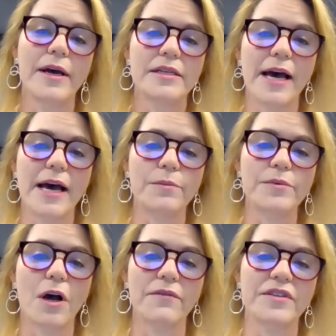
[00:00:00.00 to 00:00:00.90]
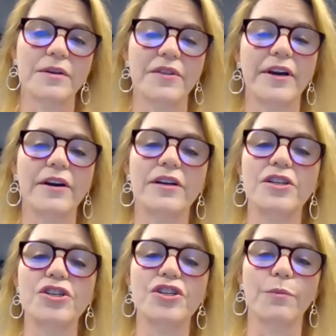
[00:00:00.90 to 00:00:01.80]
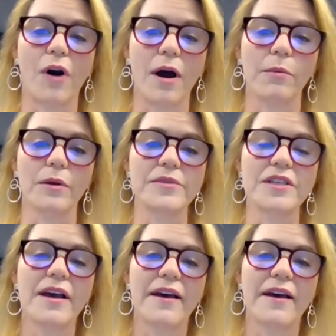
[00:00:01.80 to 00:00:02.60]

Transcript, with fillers: to help solve some of their air conditioning problems.